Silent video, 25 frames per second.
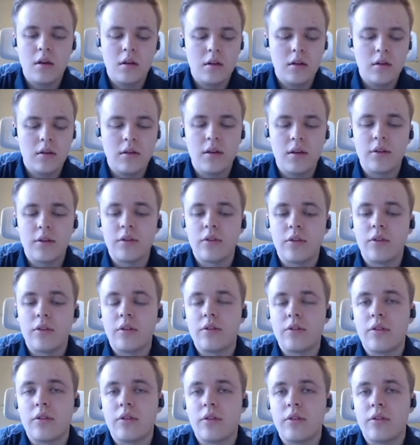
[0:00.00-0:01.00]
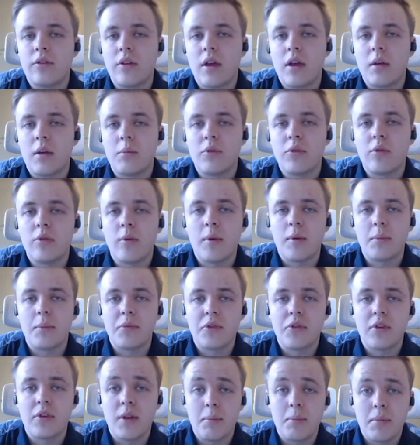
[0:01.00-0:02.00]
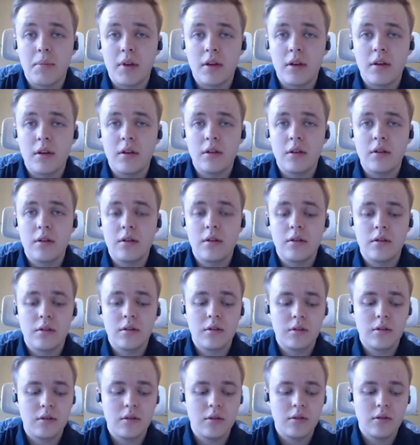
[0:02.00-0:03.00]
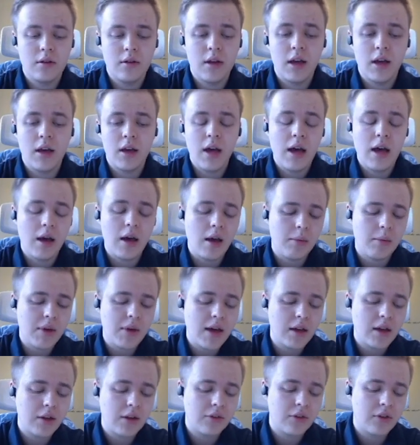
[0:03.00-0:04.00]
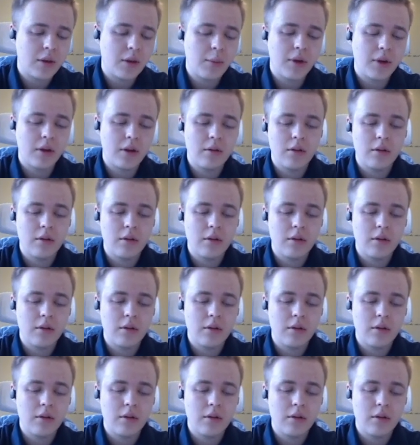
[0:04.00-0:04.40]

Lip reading: This is just the same, so I'm skipping. I'm kind of skimming.